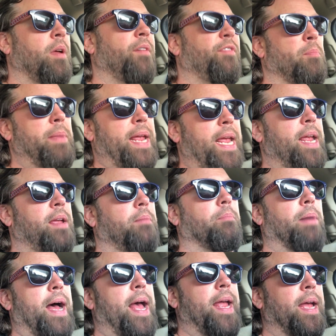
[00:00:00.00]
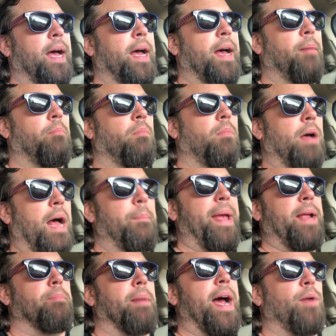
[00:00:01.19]
For me, I'll
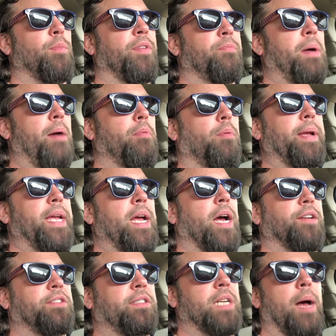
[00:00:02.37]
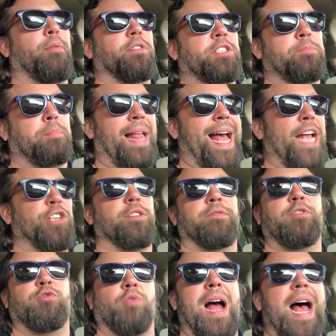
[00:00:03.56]
make mine with probably a double splash of
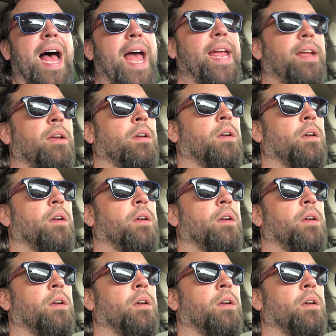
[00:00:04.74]
dry,